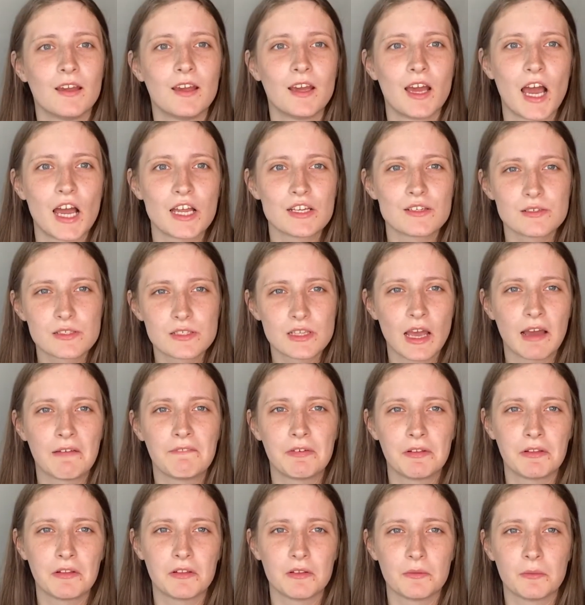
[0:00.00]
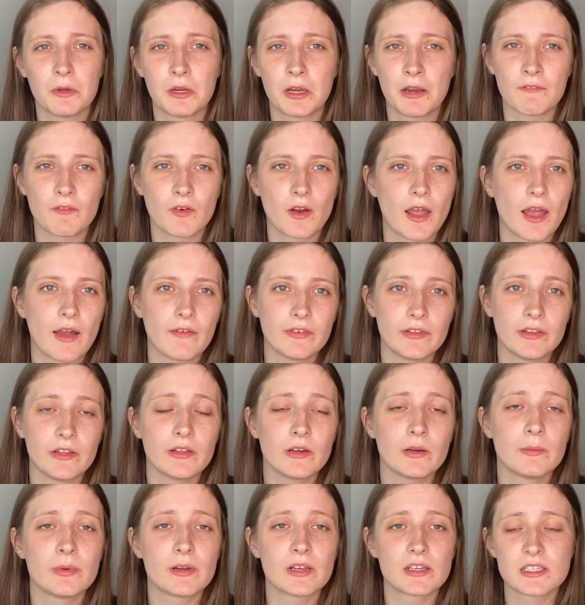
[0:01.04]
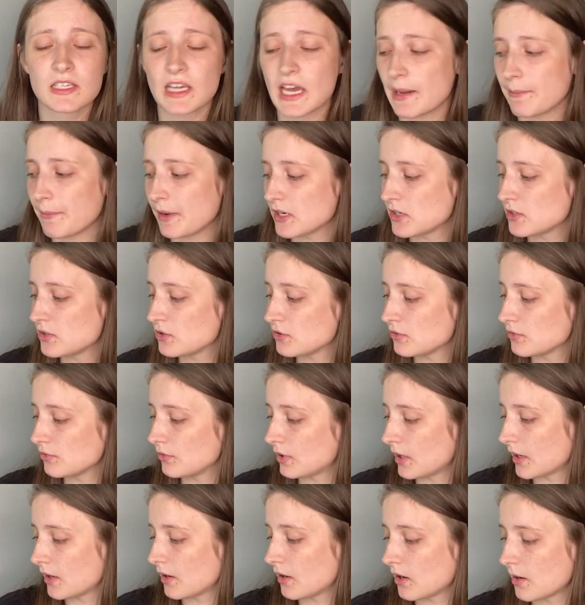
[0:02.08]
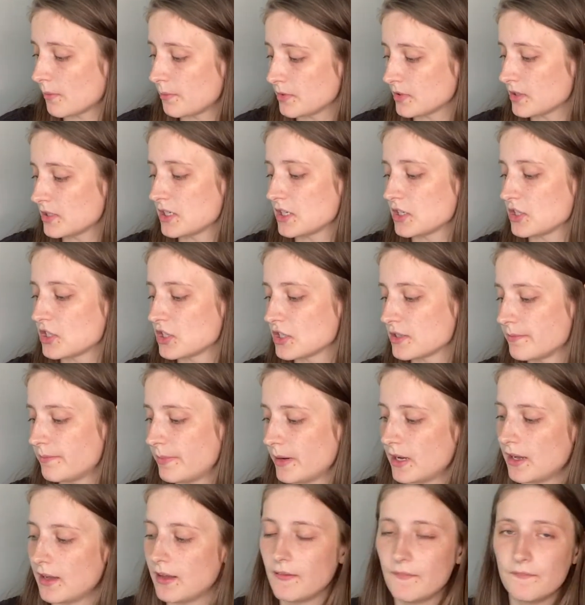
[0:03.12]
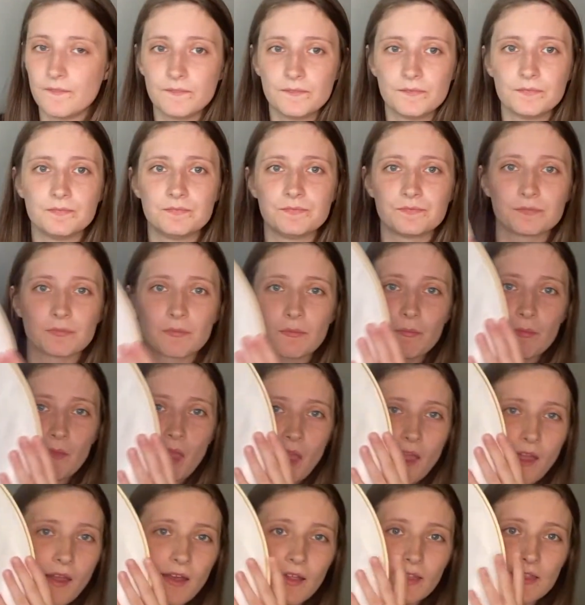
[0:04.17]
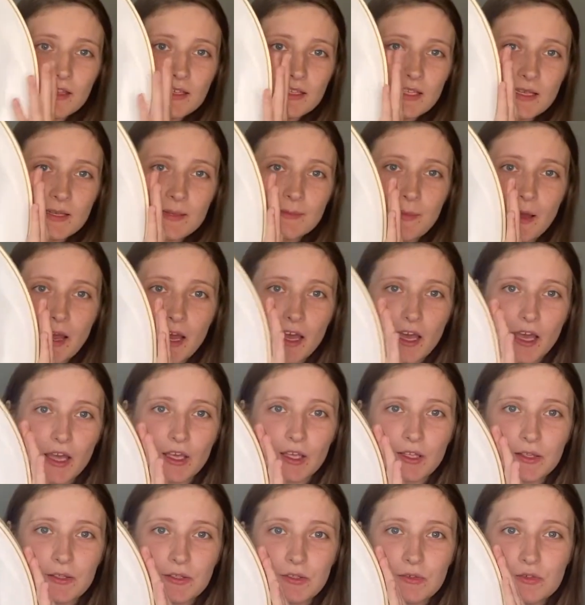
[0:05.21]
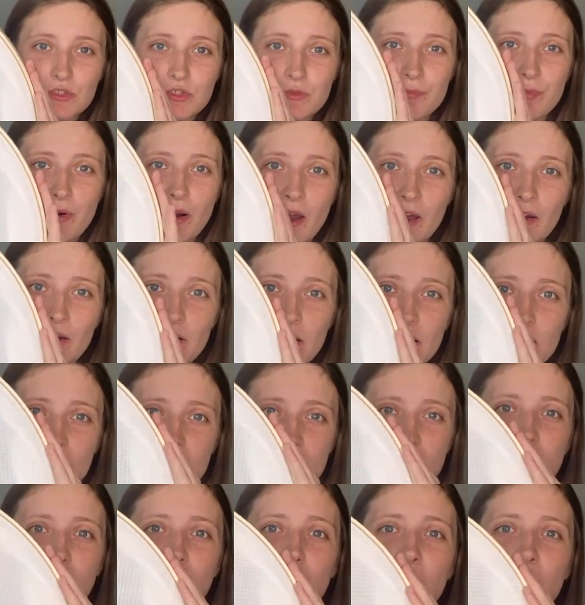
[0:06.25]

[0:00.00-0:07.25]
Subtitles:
I just have, whenever I have a little bit of time, I do like a couple stitches, but this is my huge progress.